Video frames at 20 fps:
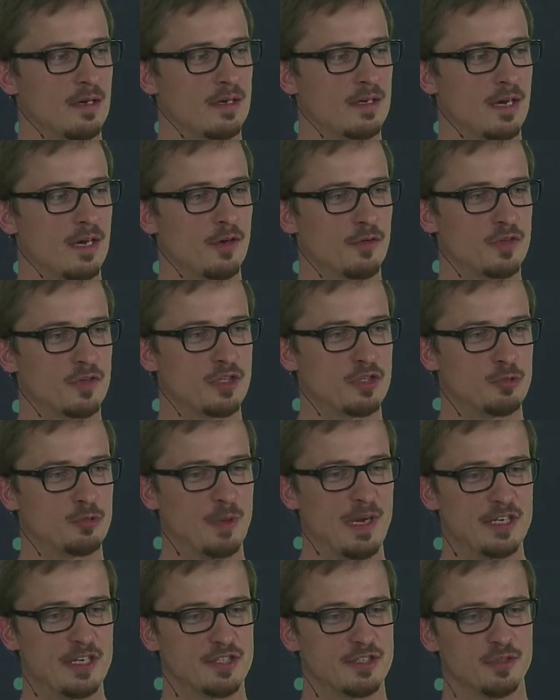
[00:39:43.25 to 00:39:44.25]
kind of
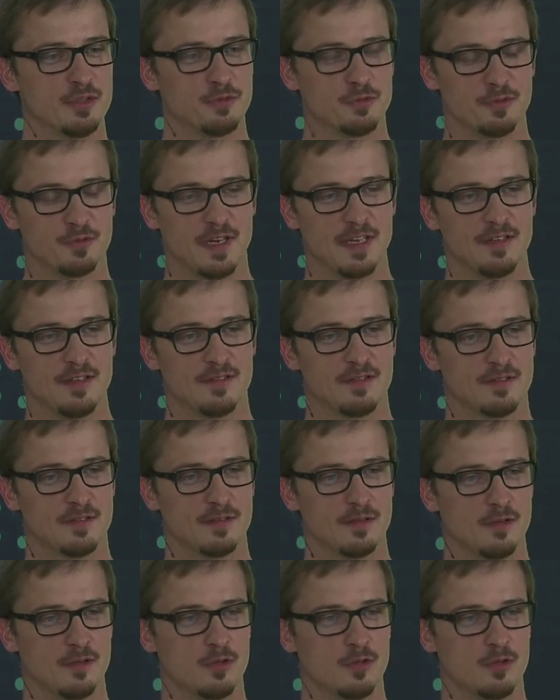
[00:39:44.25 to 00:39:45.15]
situation you face.